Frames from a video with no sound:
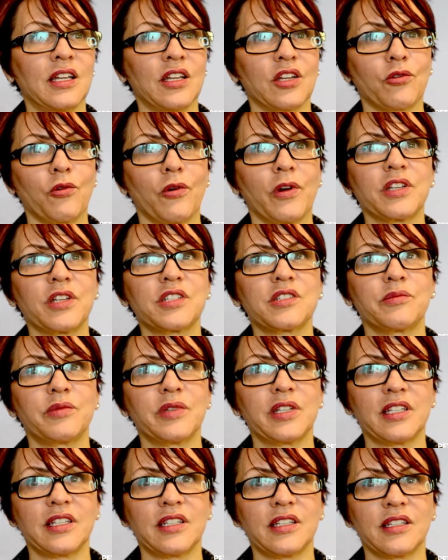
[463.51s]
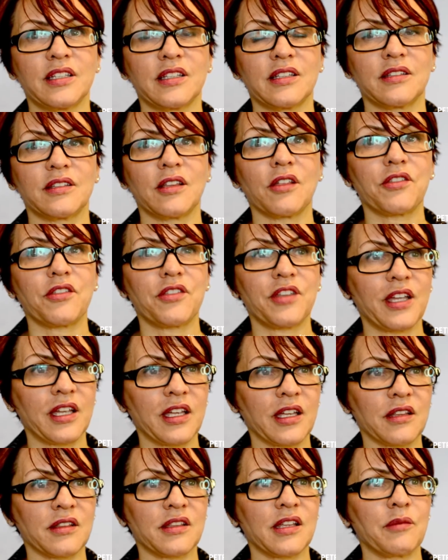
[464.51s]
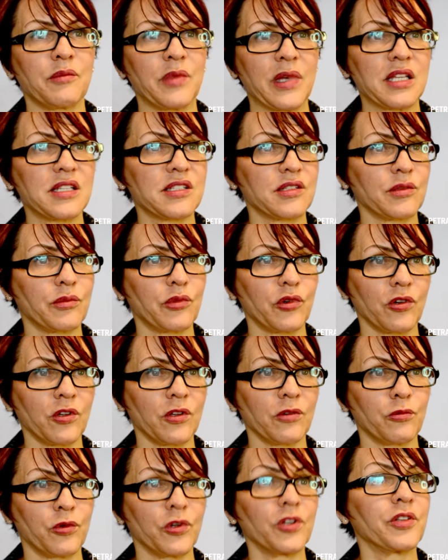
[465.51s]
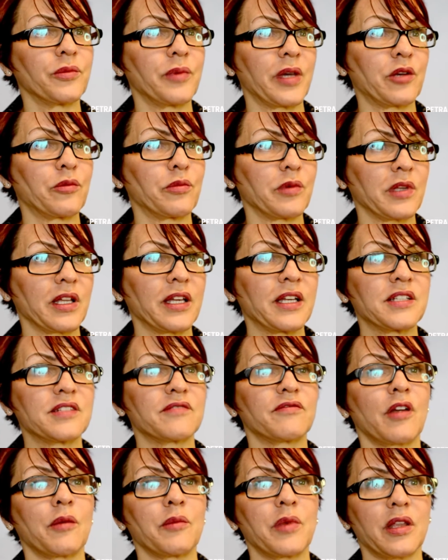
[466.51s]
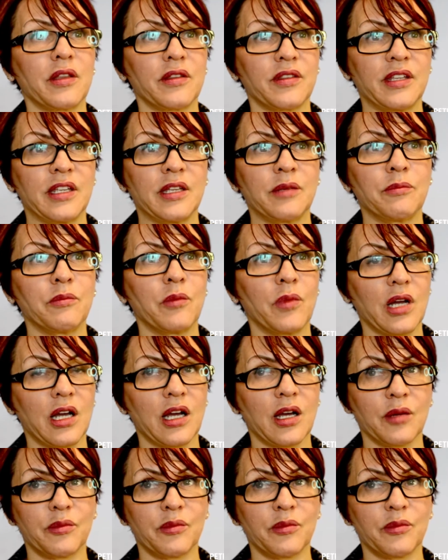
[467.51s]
going to be the thing that makes the world a better place from the uh,